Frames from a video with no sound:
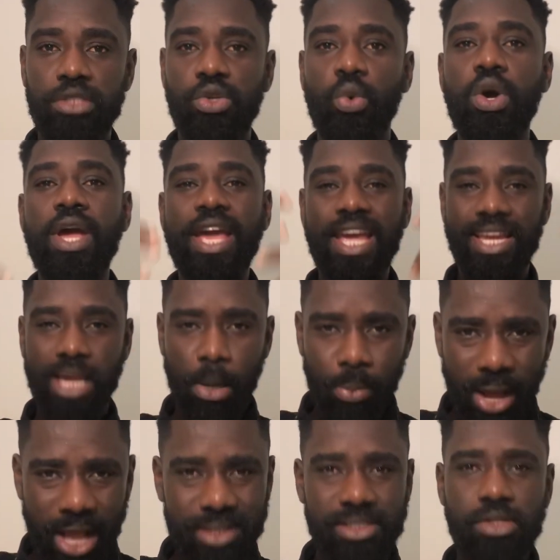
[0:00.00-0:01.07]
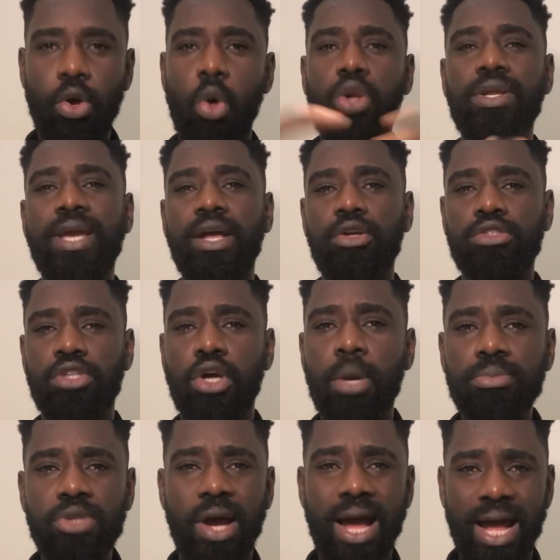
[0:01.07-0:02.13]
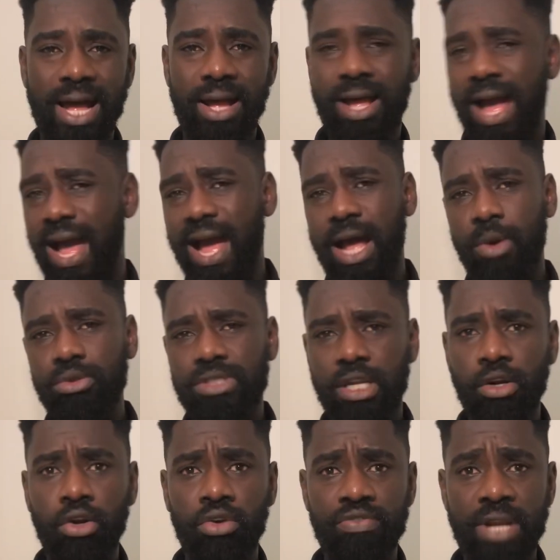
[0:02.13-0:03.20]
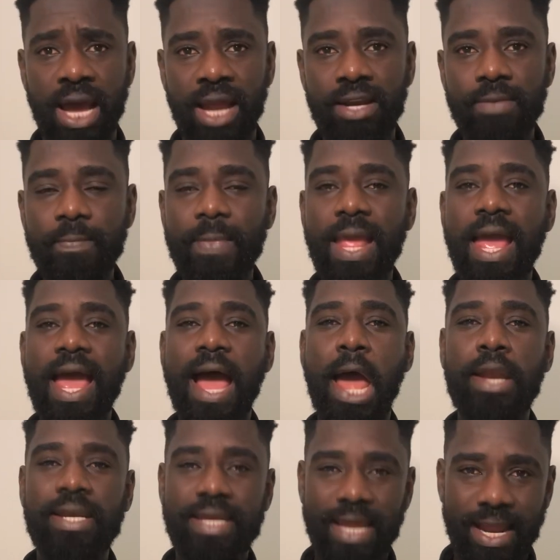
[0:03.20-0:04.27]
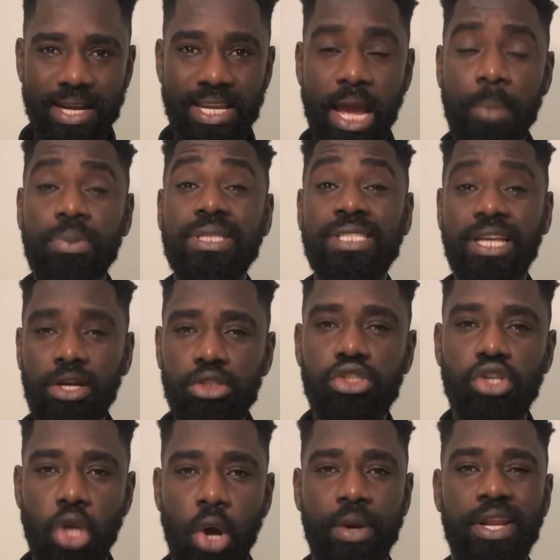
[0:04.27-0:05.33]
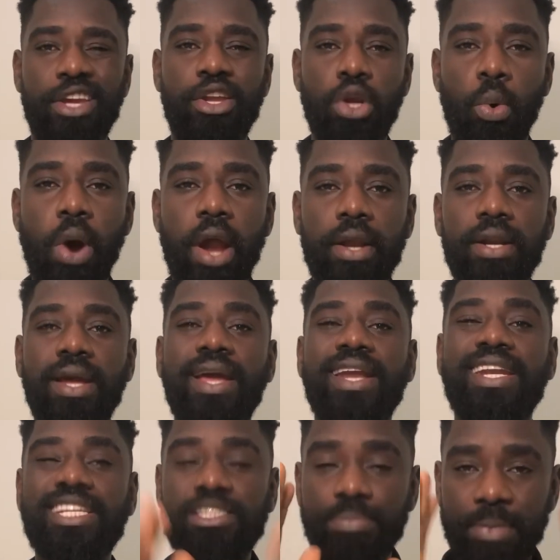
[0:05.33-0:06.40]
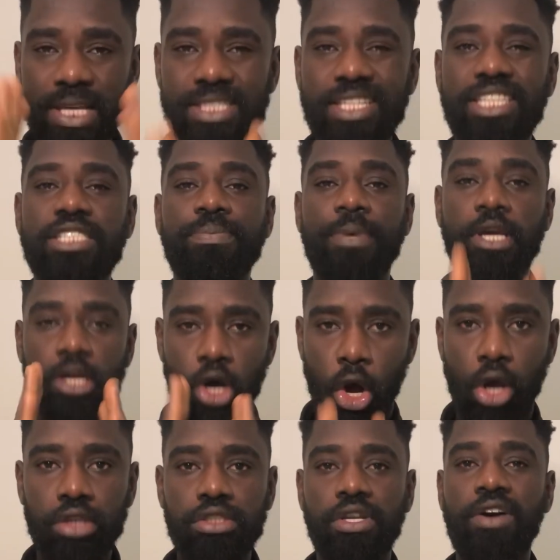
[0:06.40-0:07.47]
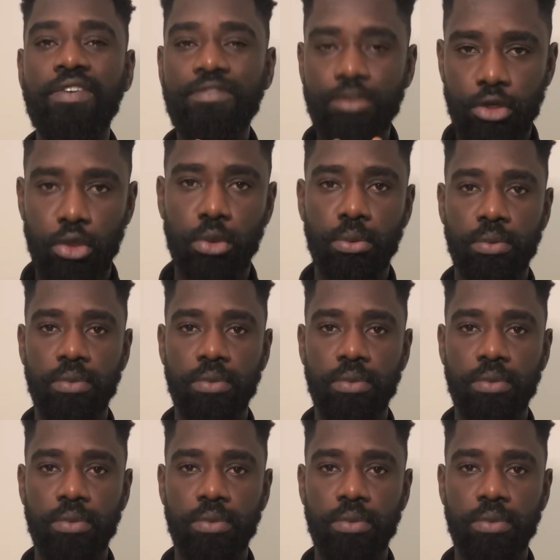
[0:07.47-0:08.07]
So Yabo asks all the girls to come to her, her house and all of that. And then Yabo tells Lordy, you know what? This meeting is because of you.